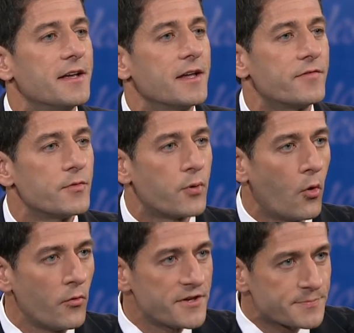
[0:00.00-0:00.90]
if you
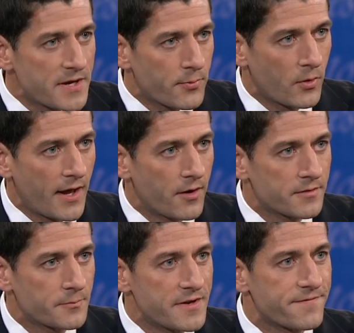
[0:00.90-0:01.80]
pull these people
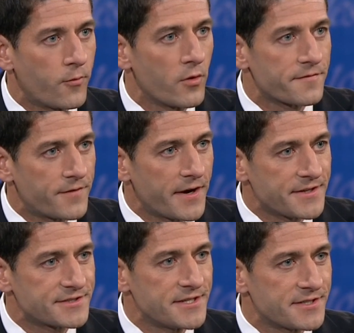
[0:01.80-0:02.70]
out before the fighting
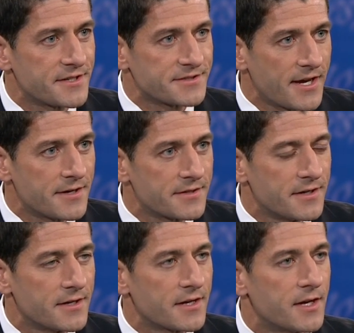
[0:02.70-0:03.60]
season is end,
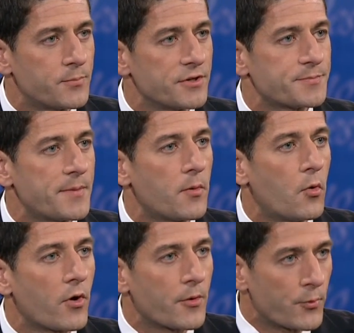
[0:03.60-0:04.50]
it puts people
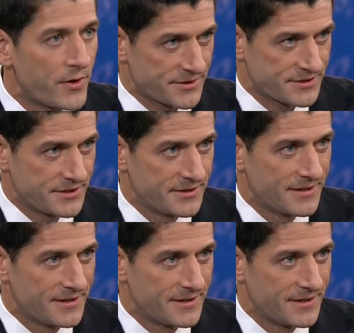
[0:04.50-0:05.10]
more at risk.